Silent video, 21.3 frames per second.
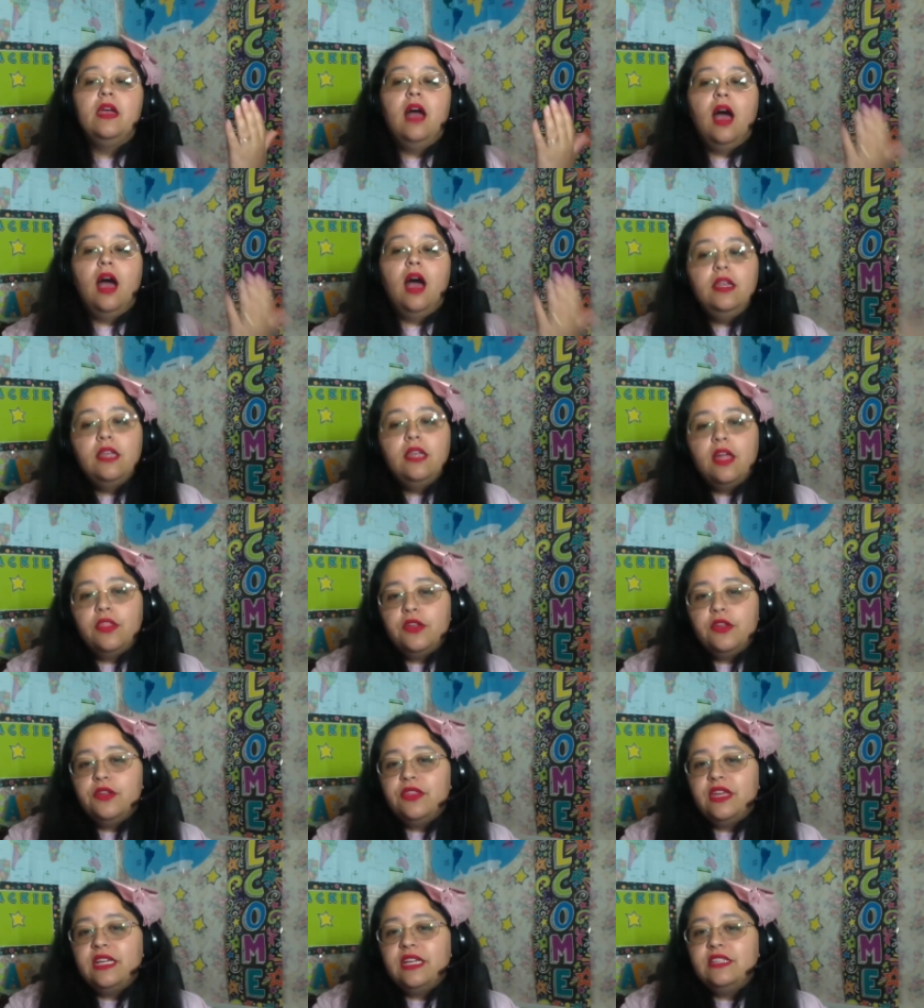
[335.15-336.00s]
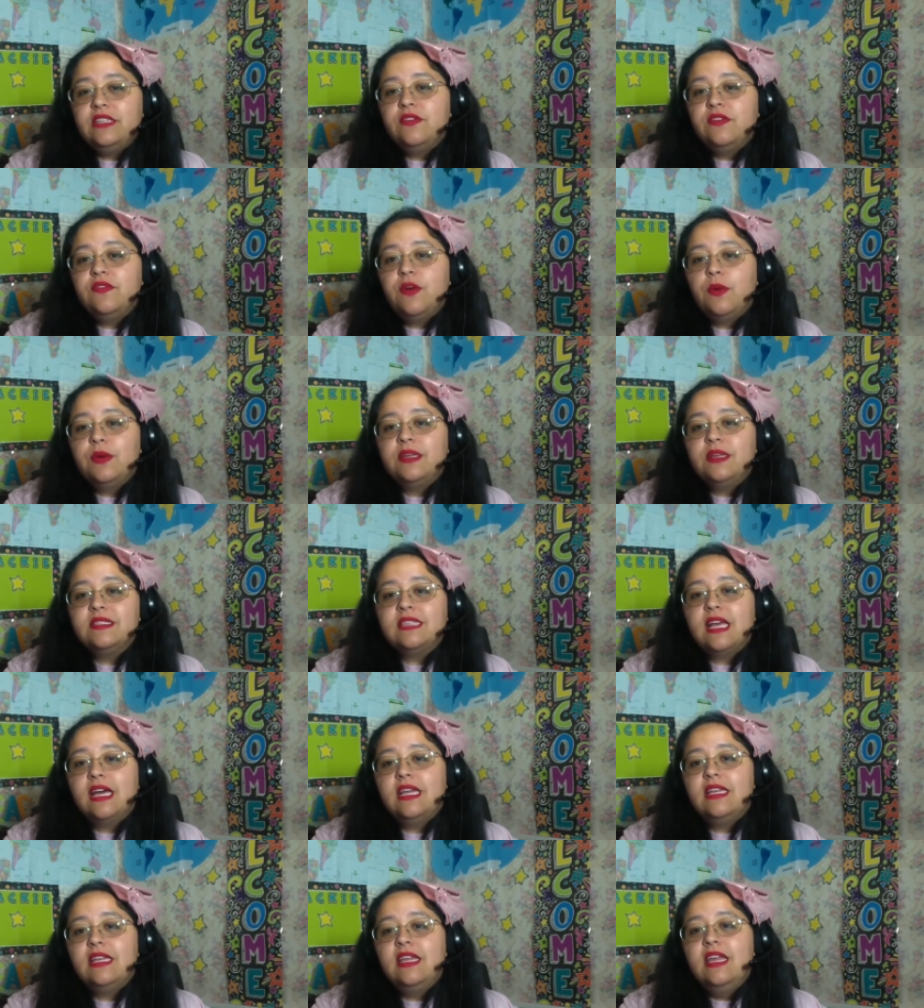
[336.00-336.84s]
Another thing to focus
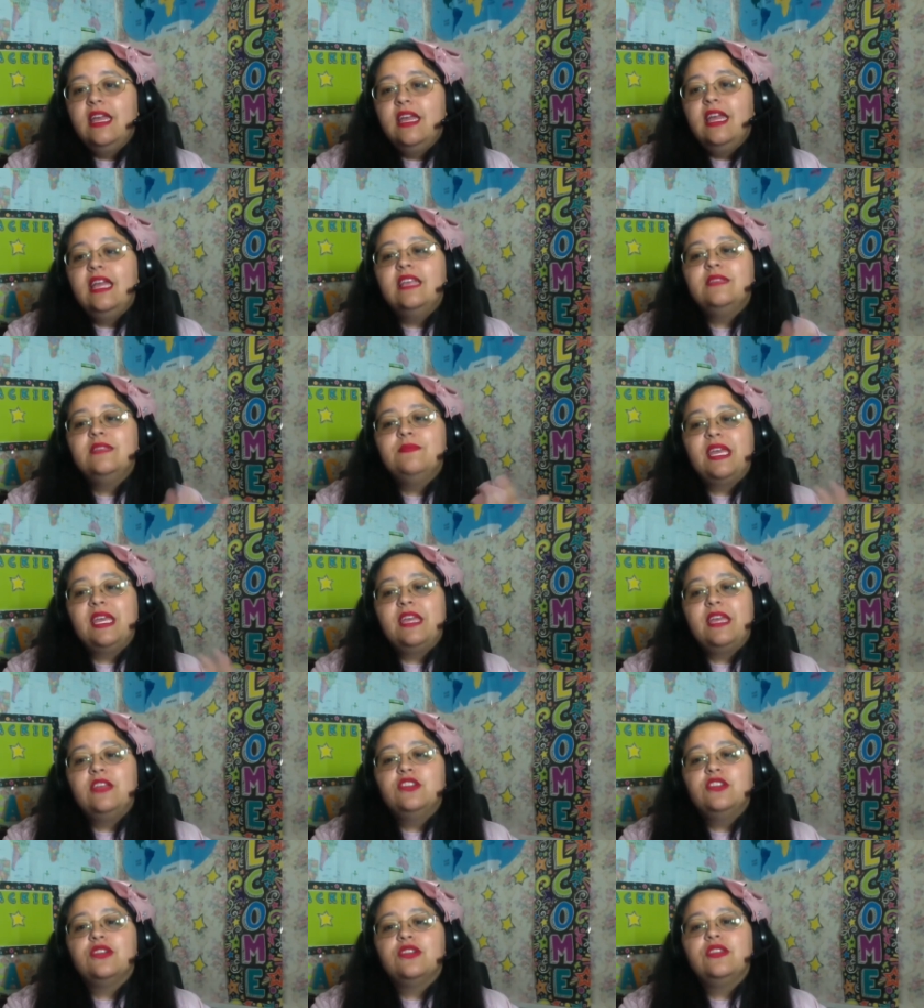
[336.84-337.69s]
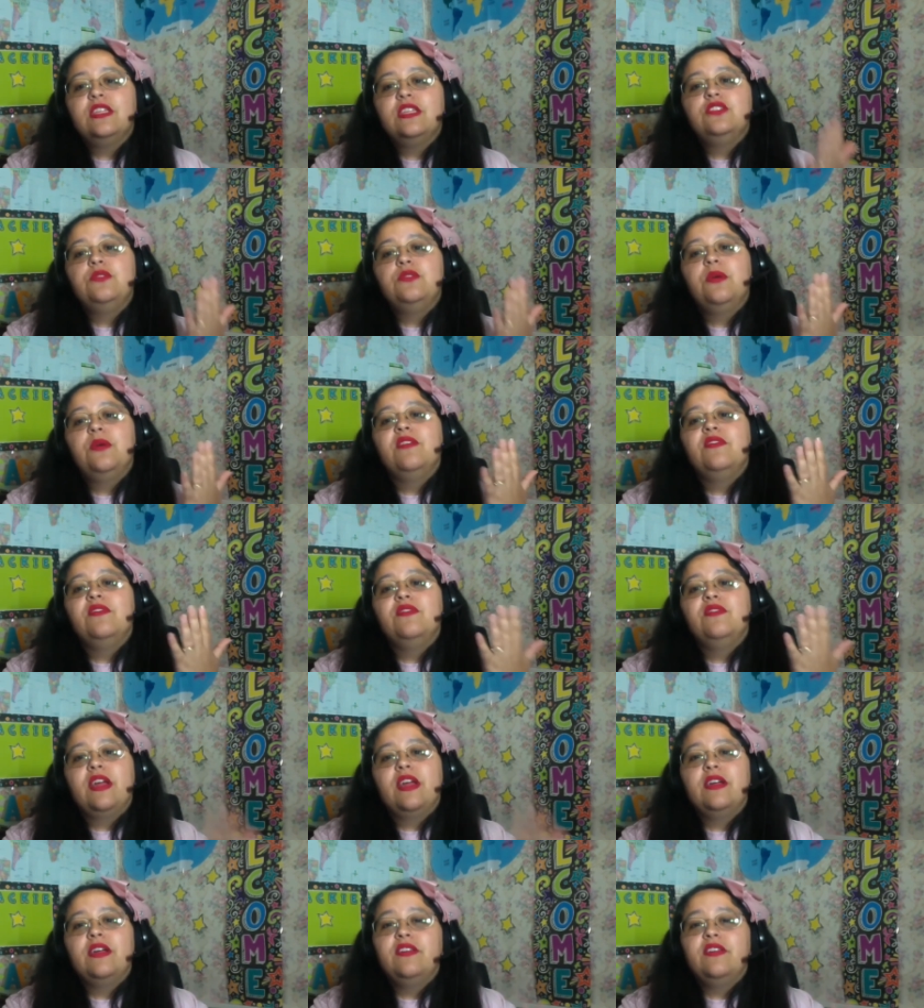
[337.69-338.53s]
on is making sure that you are
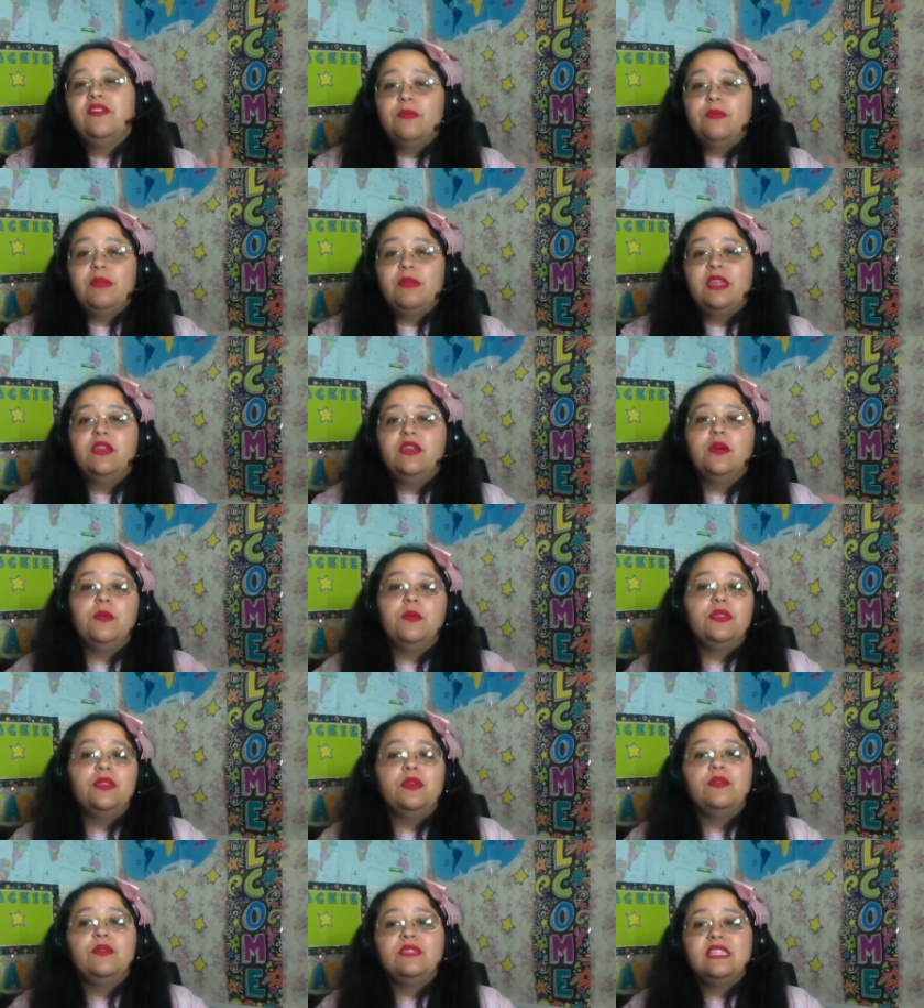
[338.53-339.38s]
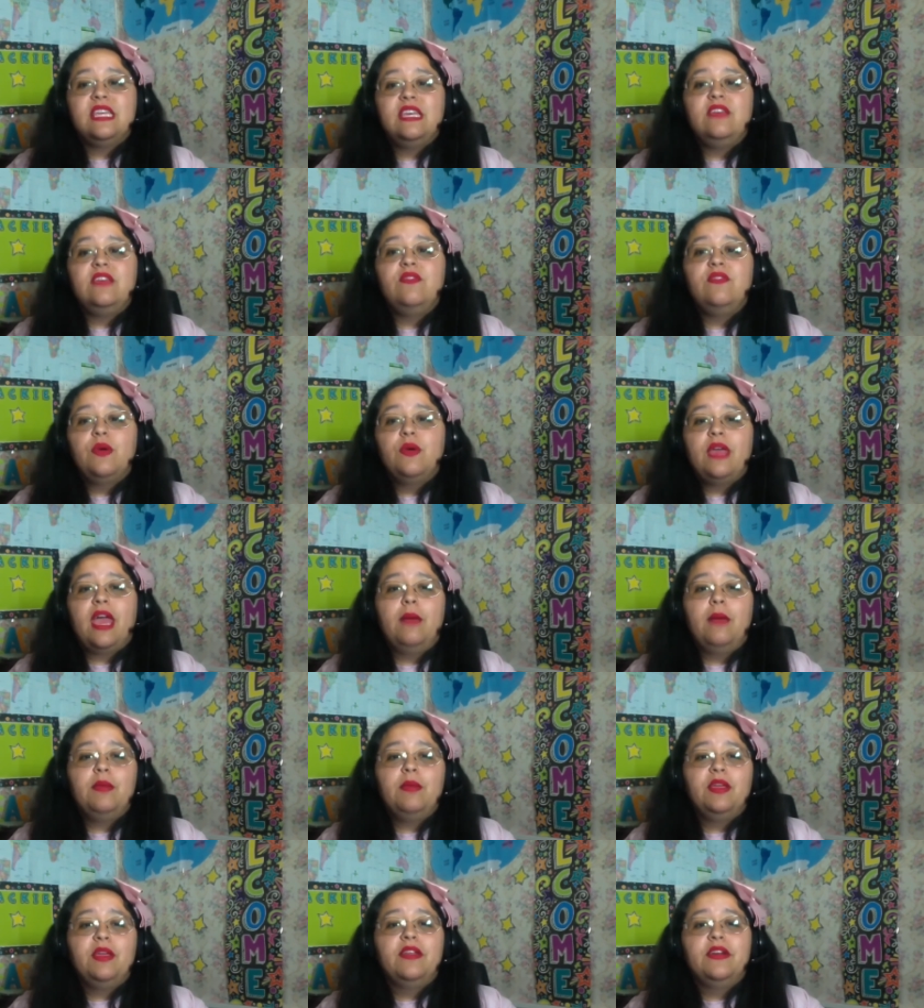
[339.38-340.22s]
very familiar with those key
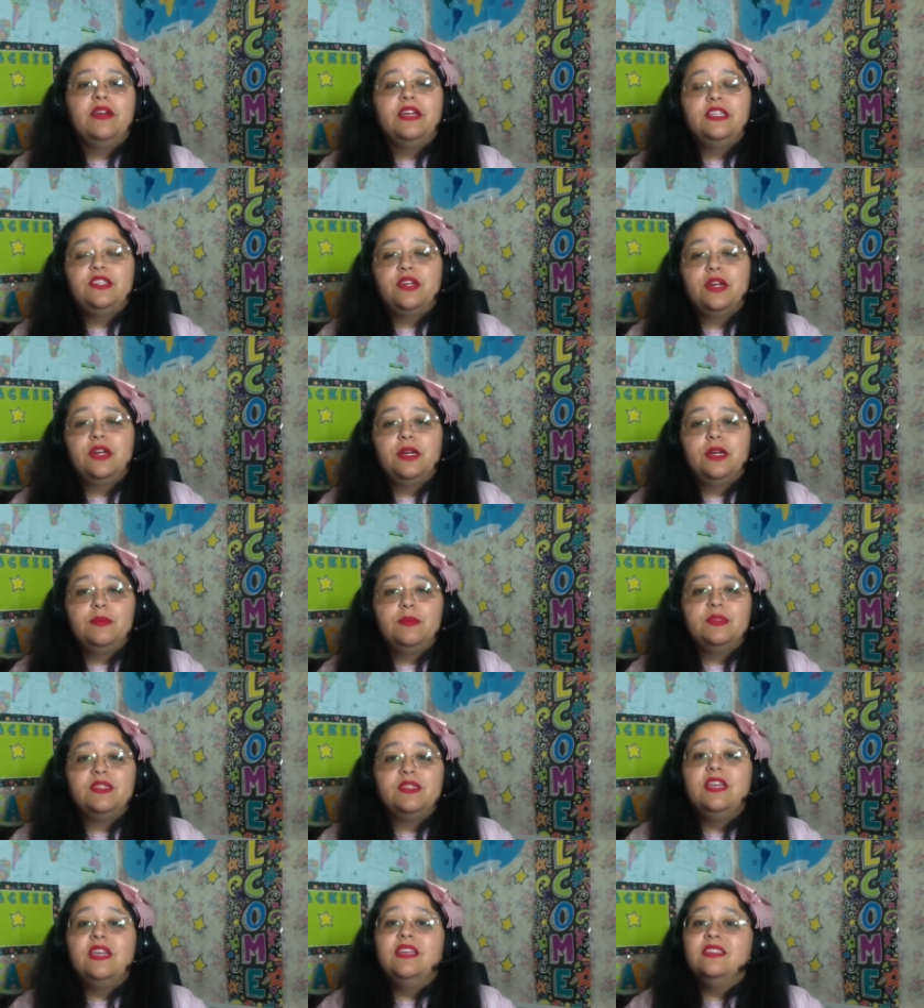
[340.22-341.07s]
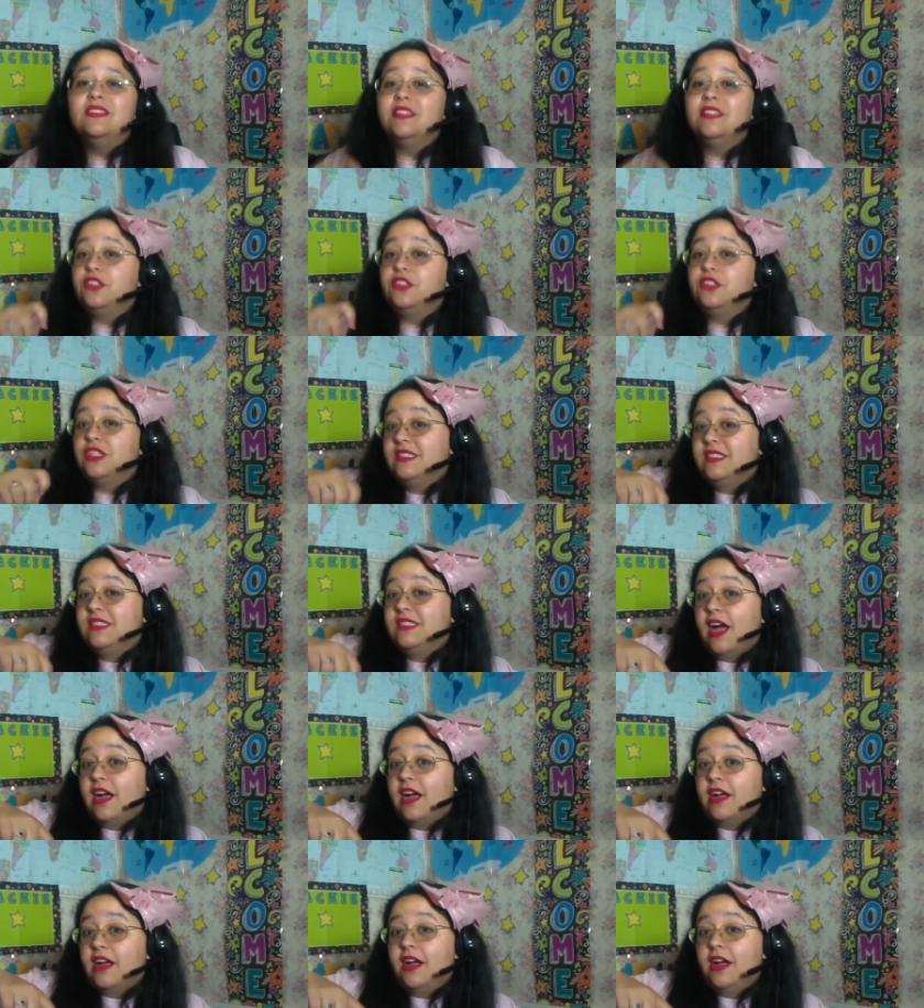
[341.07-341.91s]
vocabulary terms, such as
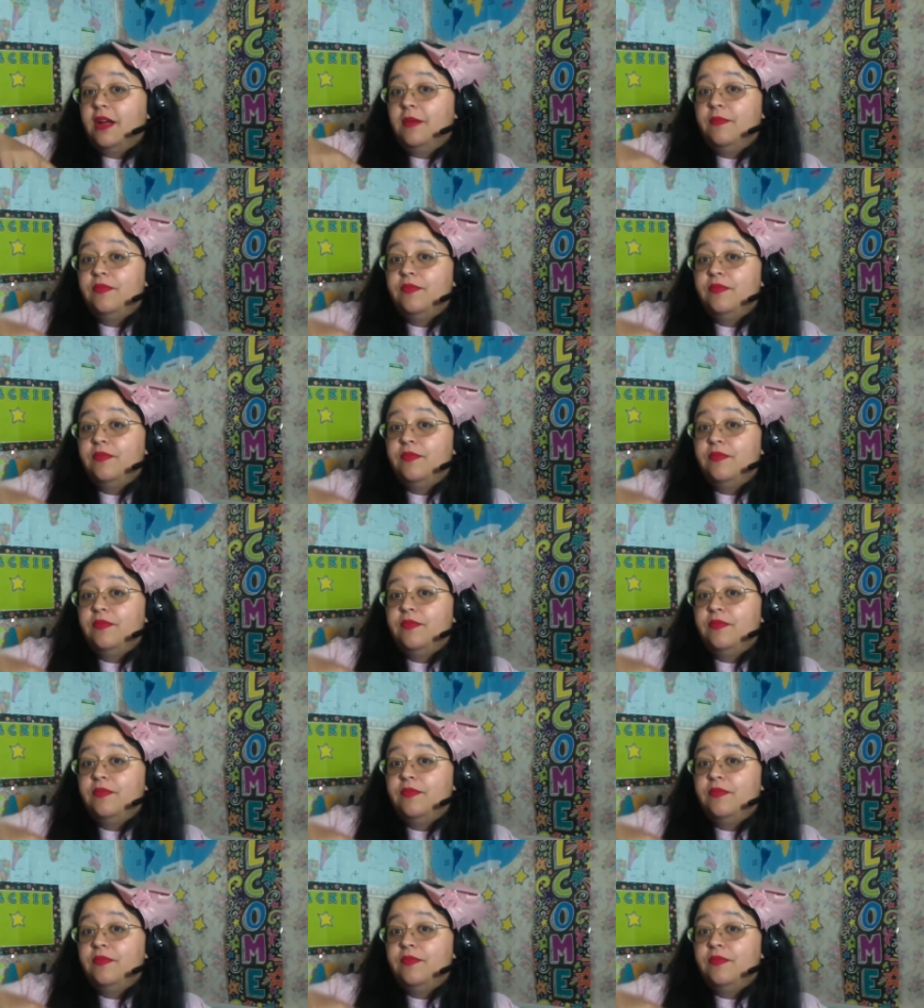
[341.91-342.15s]
soccer